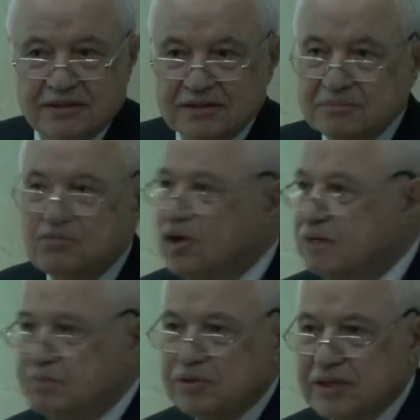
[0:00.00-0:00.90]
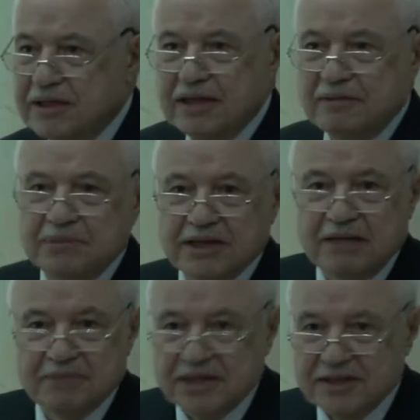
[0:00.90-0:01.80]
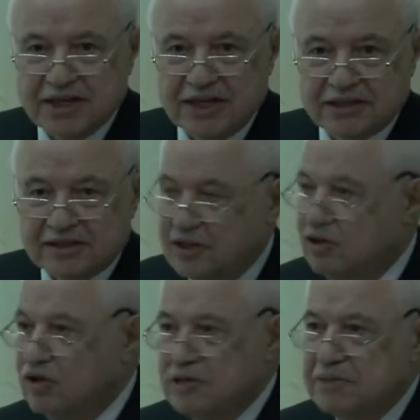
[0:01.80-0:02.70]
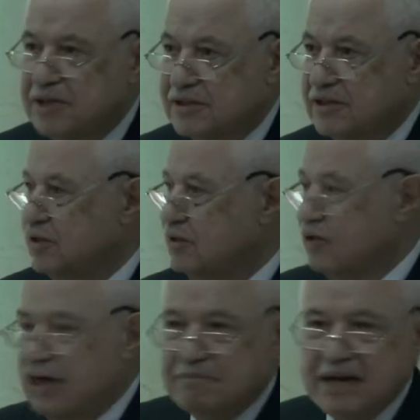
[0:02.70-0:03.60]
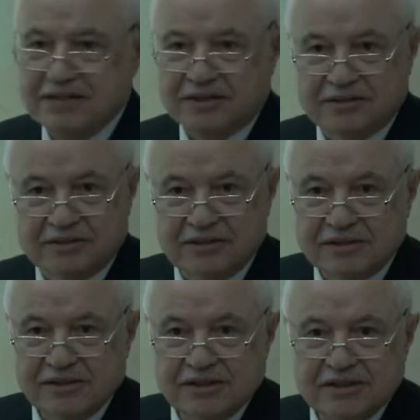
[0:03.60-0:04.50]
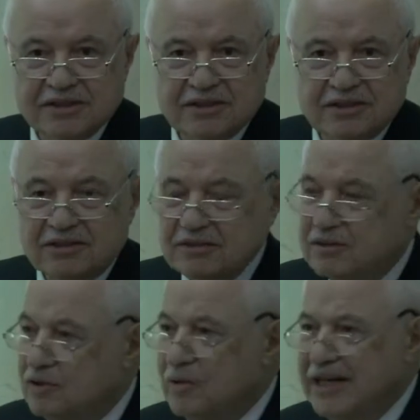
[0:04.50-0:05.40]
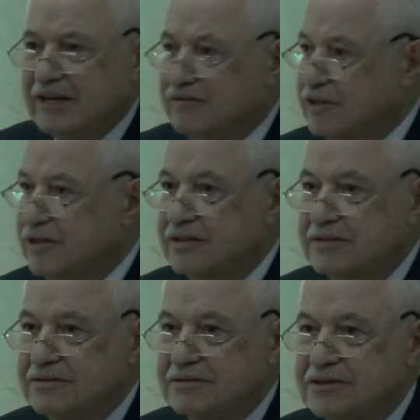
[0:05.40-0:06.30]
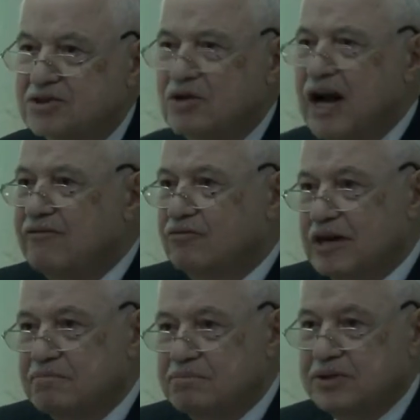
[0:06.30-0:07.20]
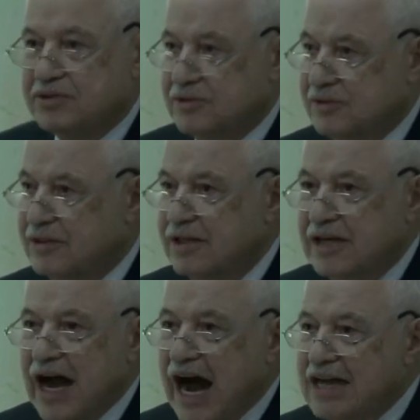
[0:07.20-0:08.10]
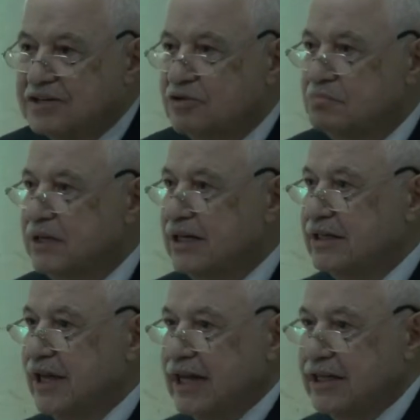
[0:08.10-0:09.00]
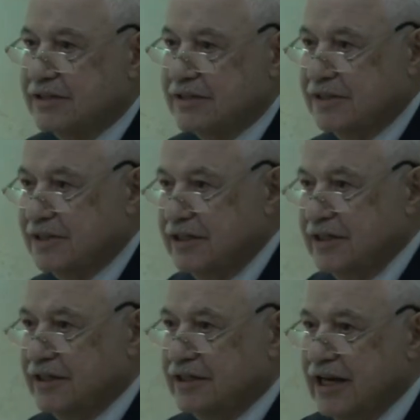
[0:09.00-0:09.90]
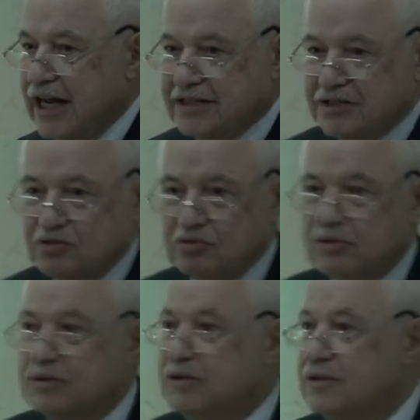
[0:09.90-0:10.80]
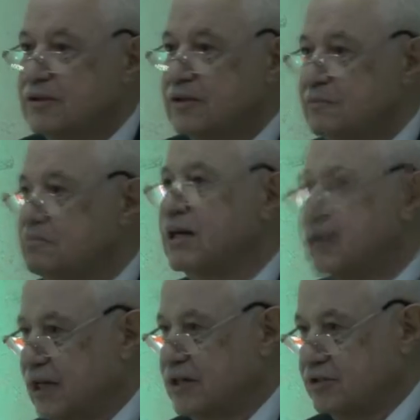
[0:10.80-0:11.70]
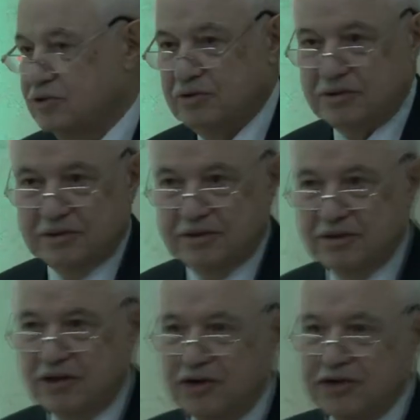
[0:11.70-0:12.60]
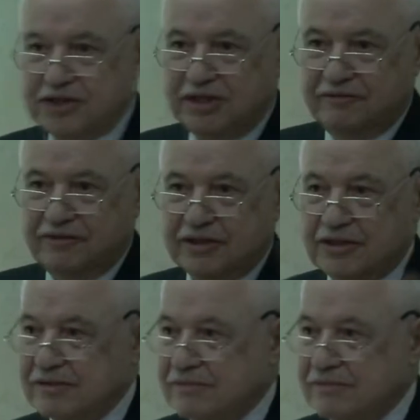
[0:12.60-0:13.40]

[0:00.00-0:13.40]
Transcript: It's more important than becoming a senator or a minister or ambassador. or whatever, is to have one person. I saw Bill Gates sitting next to Bill Clinton on the TV.